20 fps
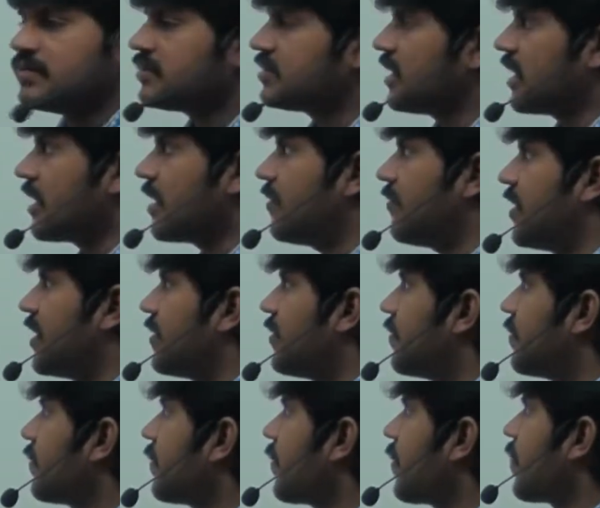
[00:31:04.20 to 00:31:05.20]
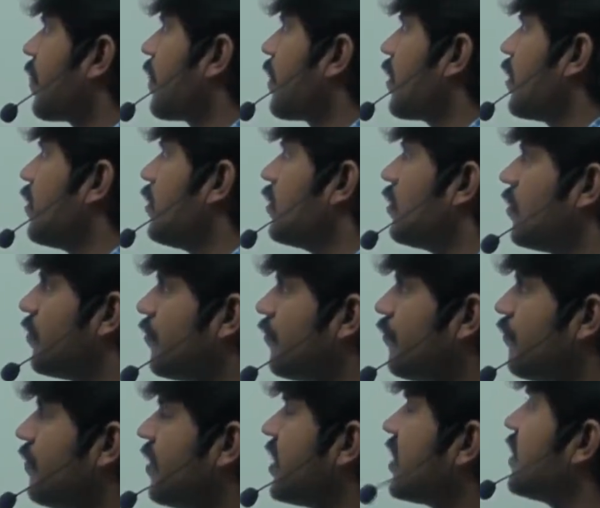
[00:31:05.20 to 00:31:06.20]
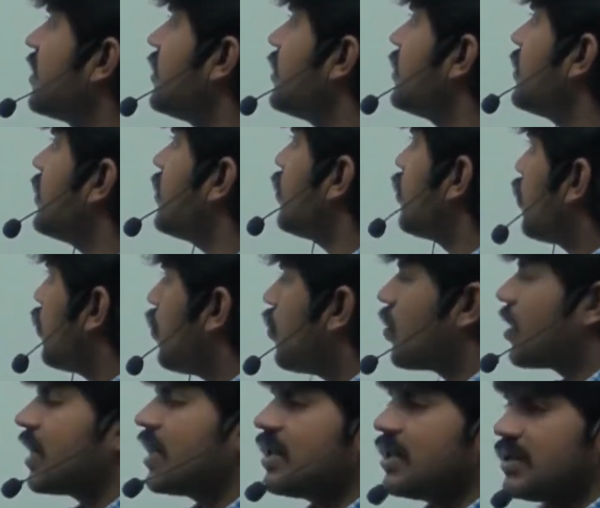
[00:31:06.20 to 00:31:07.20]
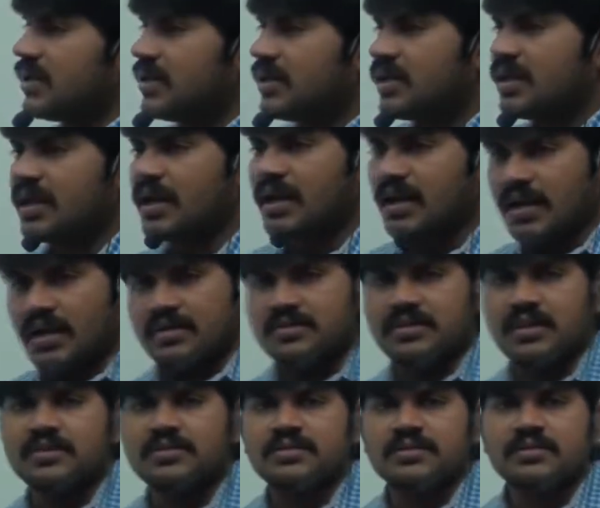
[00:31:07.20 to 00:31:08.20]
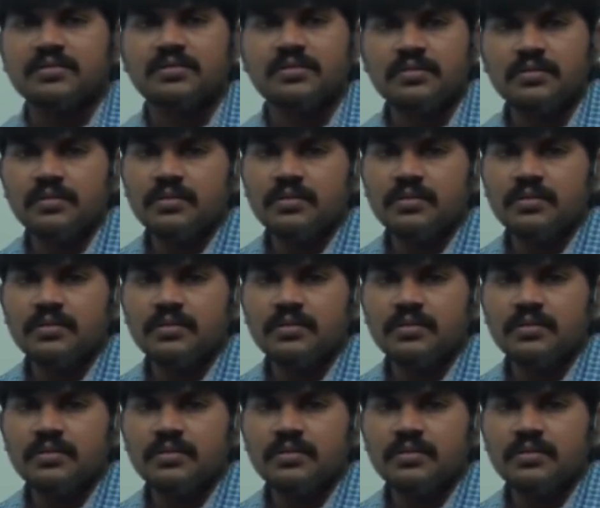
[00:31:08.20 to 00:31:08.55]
Second one, method or local inner classes.